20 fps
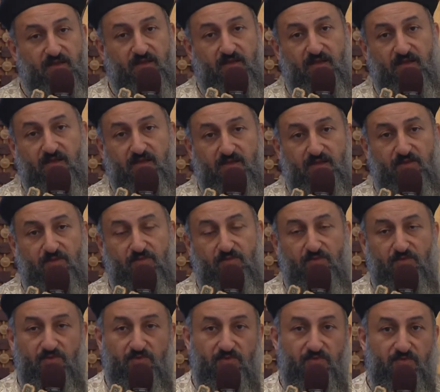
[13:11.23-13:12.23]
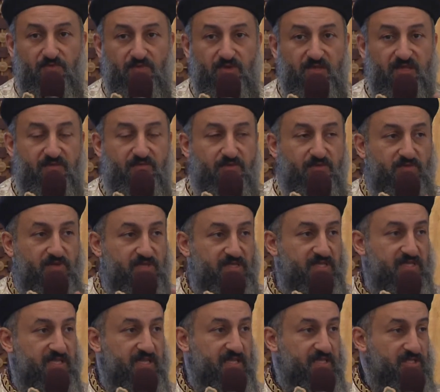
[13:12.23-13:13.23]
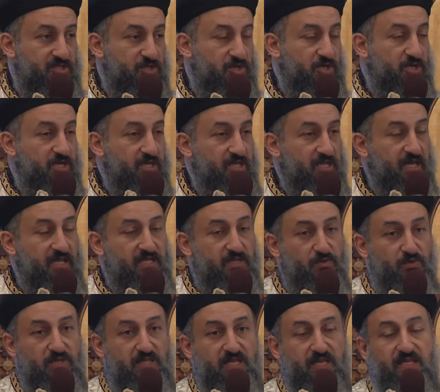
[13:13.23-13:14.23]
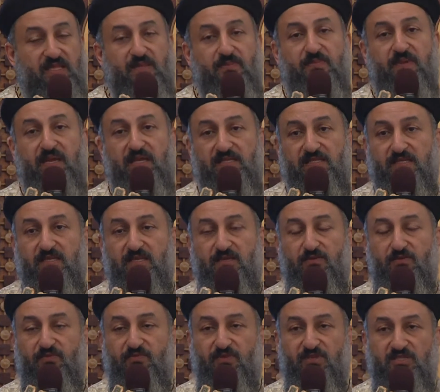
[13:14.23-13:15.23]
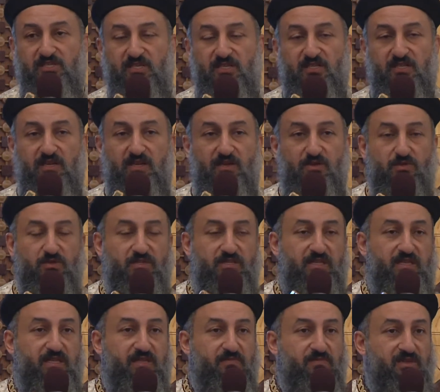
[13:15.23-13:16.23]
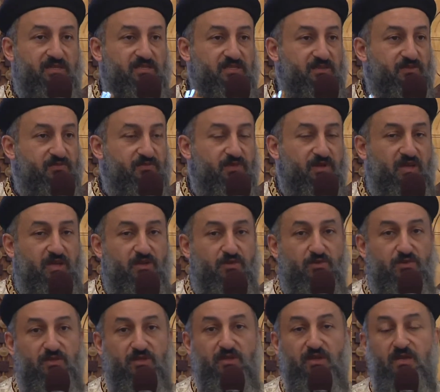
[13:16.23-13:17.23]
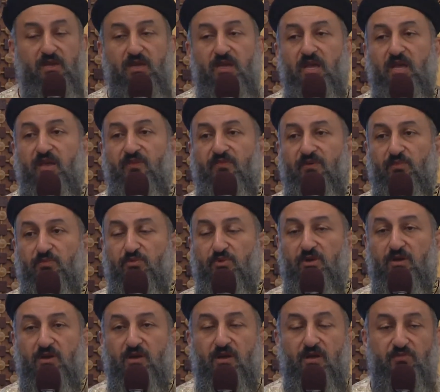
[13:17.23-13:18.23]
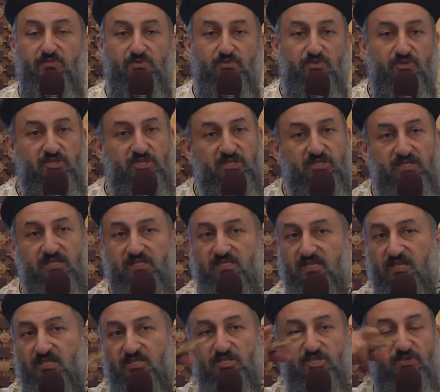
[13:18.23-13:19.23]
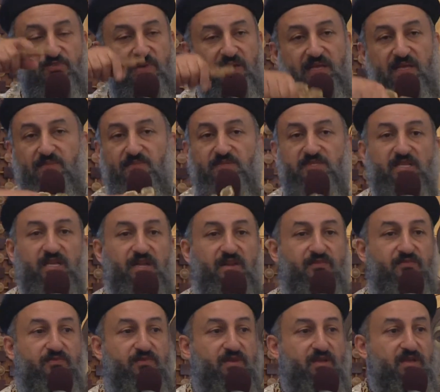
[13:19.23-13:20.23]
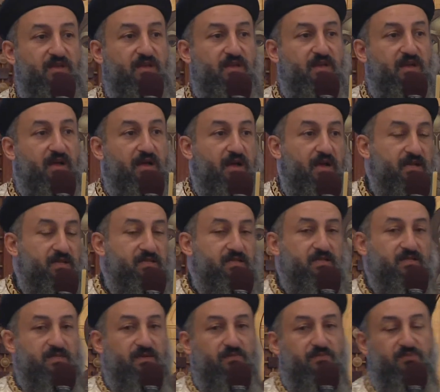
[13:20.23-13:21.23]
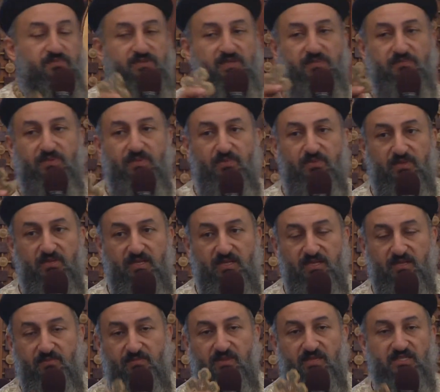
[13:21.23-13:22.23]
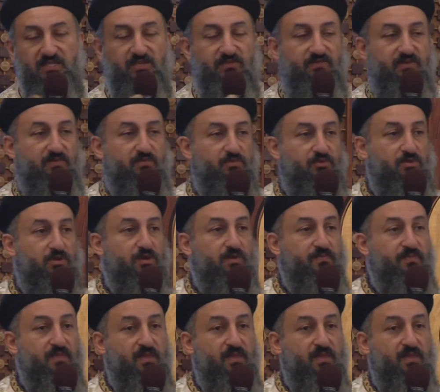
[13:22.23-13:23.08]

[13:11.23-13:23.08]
And whenever we see that circuit, we take the blessing. If we see an icon, take the blessing of the icon. If Abuna comes with just a center by himself, some people take the blessing of Abuna.